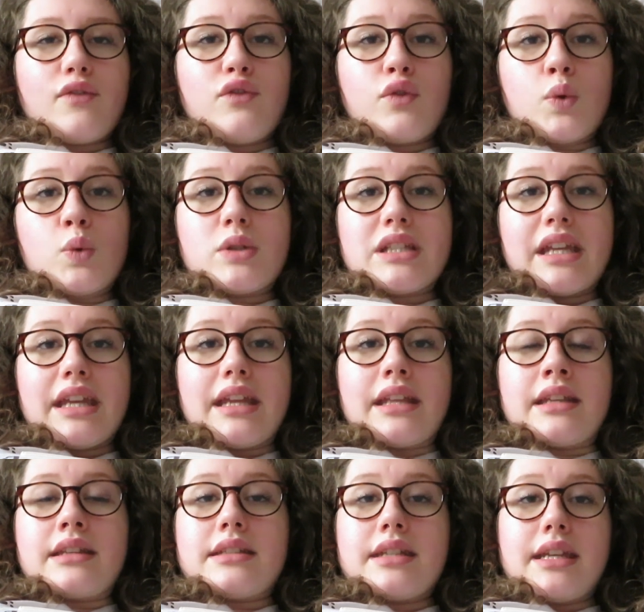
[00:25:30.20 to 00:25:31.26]

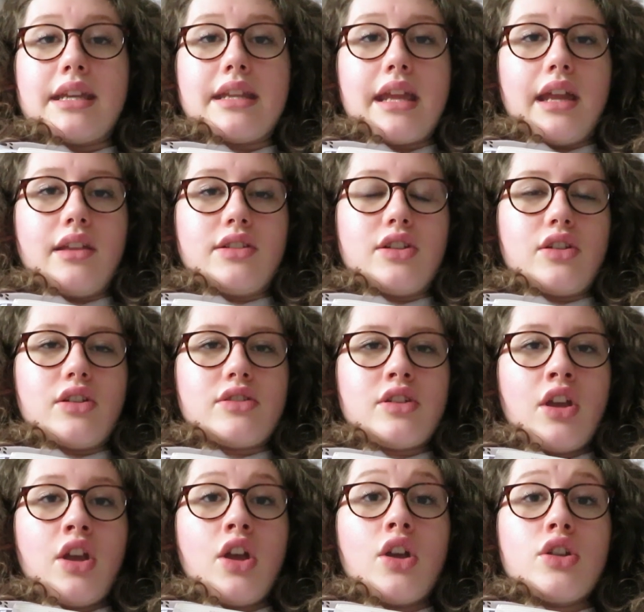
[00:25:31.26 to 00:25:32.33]
14 teenagers
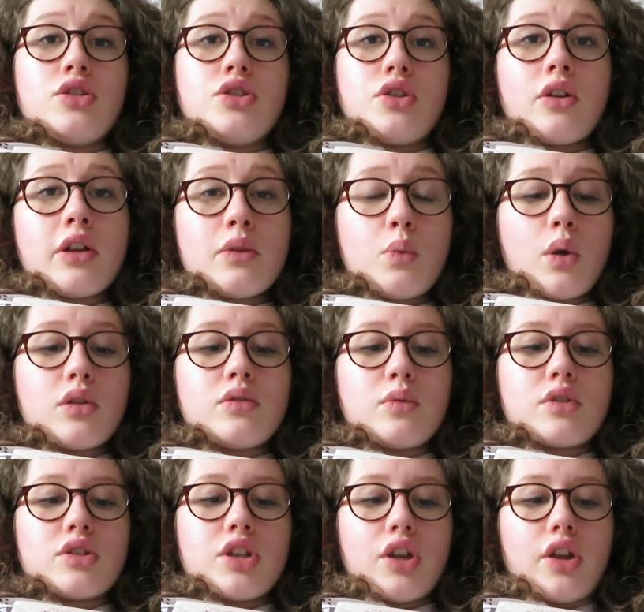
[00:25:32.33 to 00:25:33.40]
during World
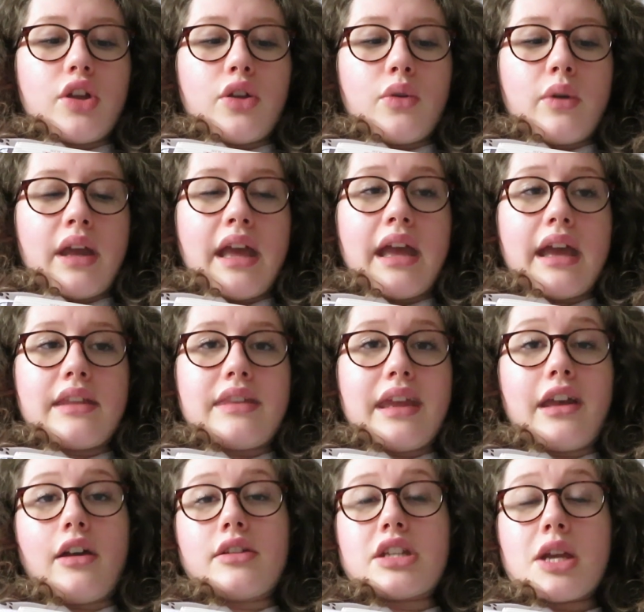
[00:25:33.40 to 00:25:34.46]
War II, and
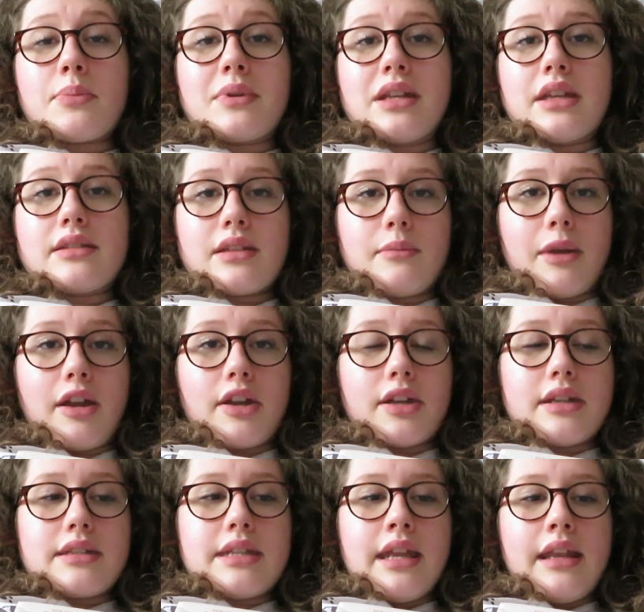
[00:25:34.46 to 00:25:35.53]
they are Japanese
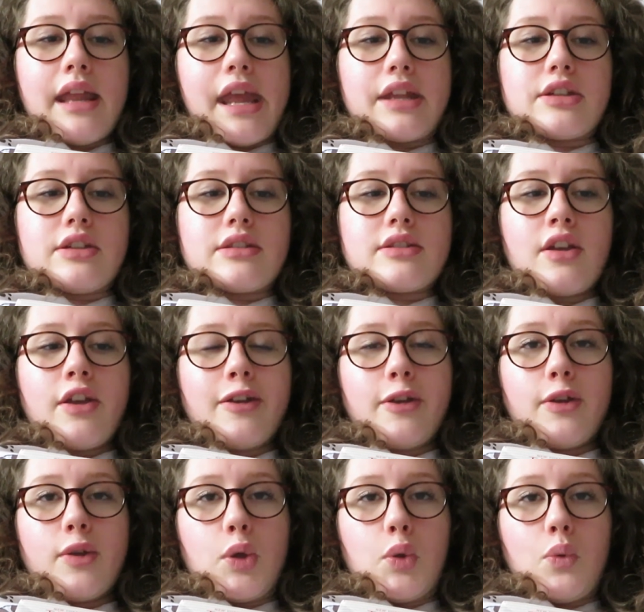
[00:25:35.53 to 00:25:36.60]
American teenagers
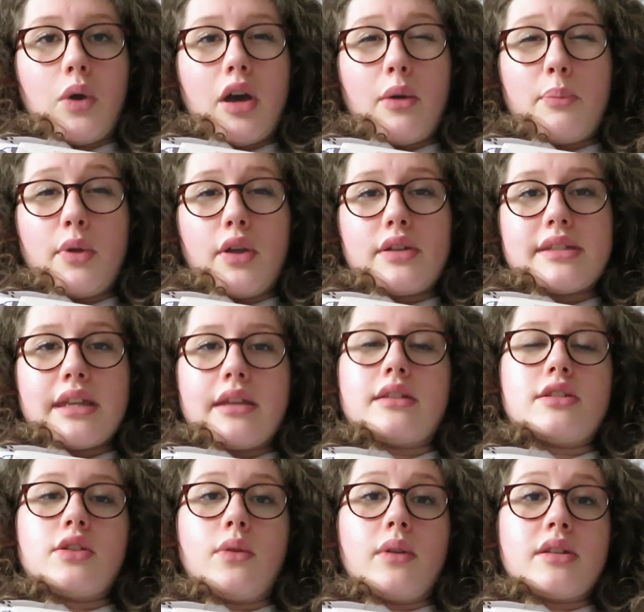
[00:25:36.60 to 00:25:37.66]
who are put
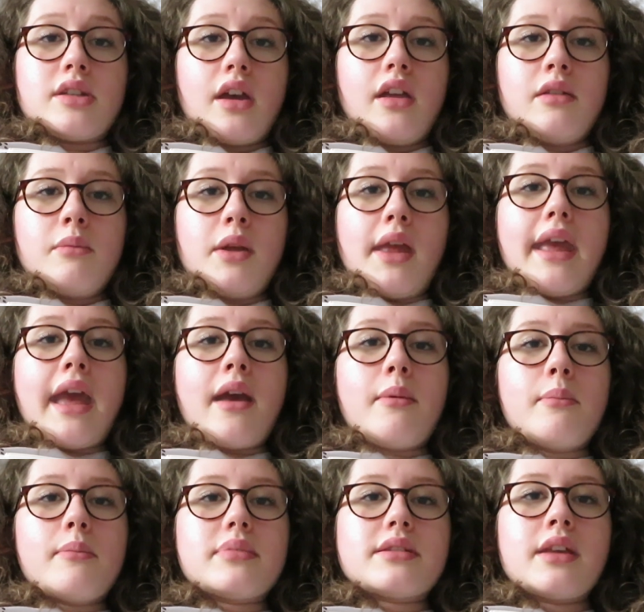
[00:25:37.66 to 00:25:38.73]
into internment
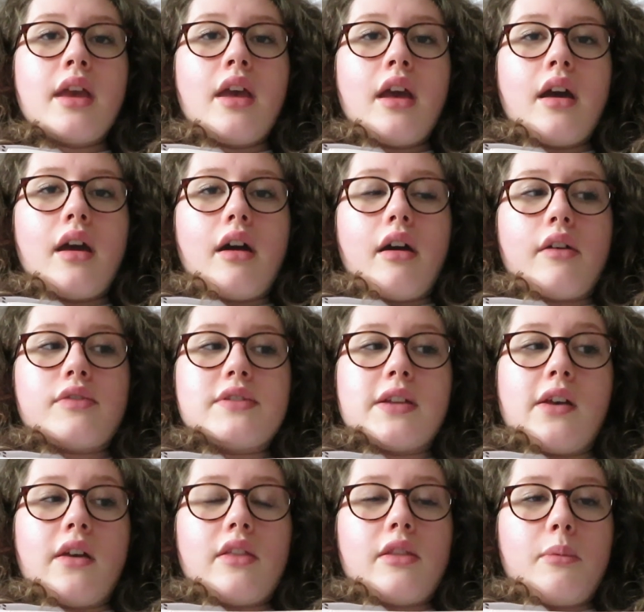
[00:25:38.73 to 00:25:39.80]
camps
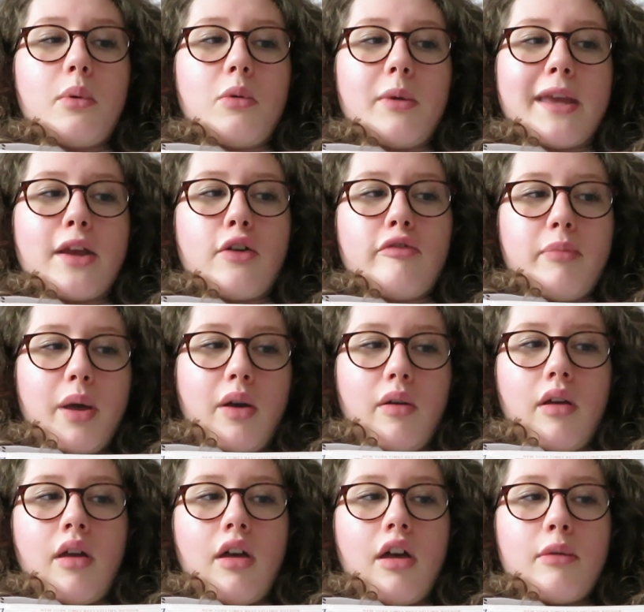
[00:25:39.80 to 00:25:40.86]
after the bombing of Pearl
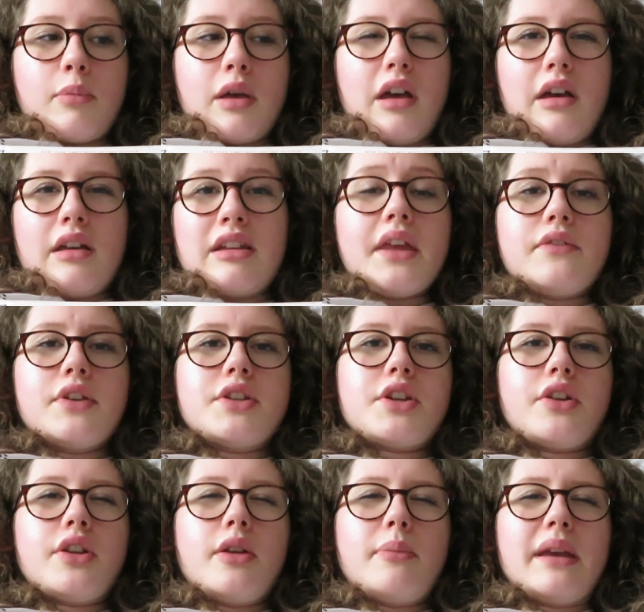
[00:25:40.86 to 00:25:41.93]
Harbor. If you
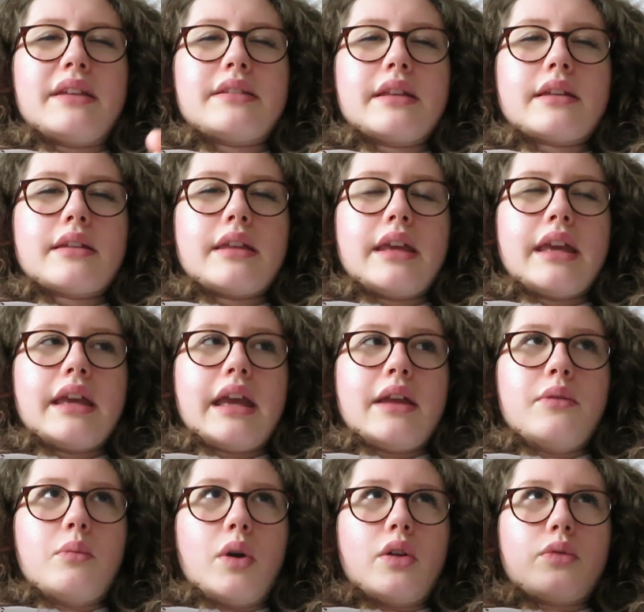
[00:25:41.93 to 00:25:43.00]
don't know, basically
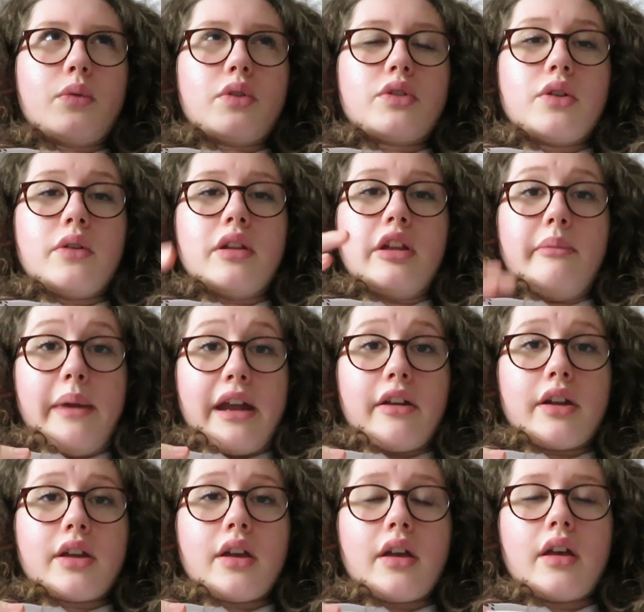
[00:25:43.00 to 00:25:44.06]
in World War II in
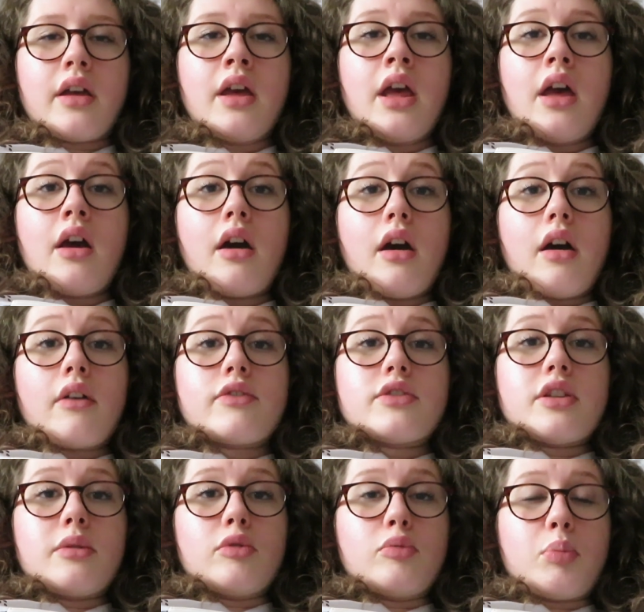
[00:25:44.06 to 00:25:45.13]
America,
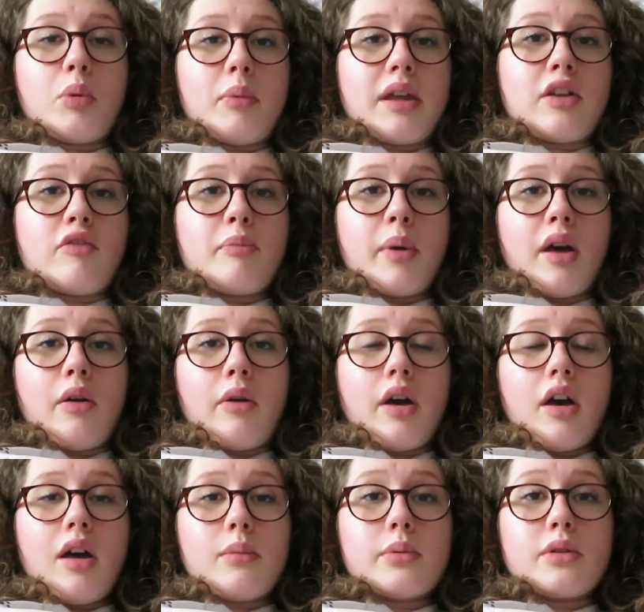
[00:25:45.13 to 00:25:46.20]
after the bombing of Pearl
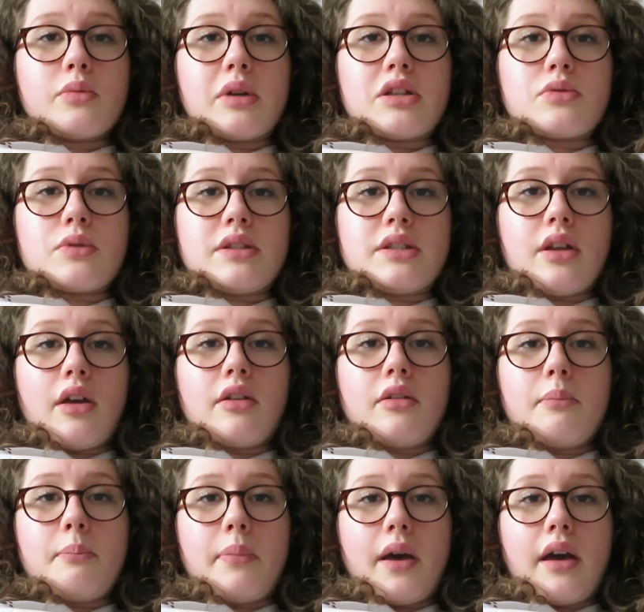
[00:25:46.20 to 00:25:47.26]
Harbor, which was
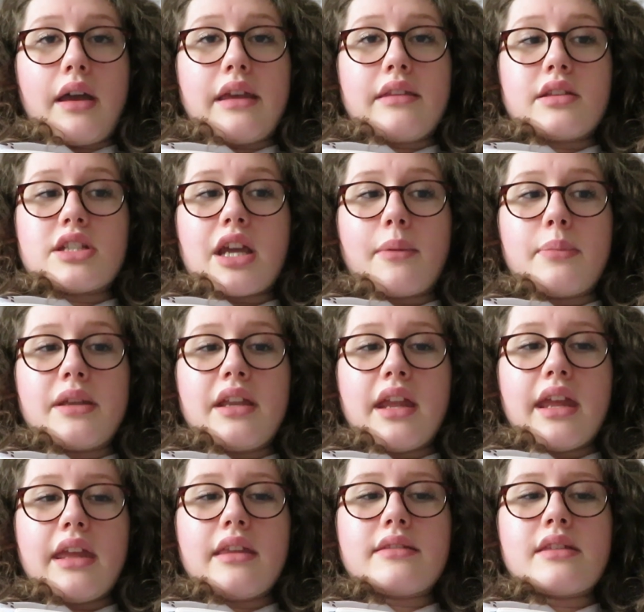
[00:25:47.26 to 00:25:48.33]
done by the
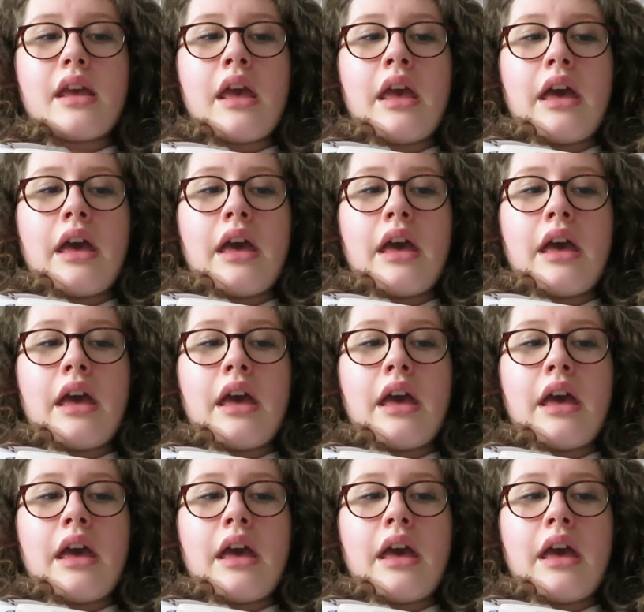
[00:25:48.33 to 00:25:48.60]
Japanese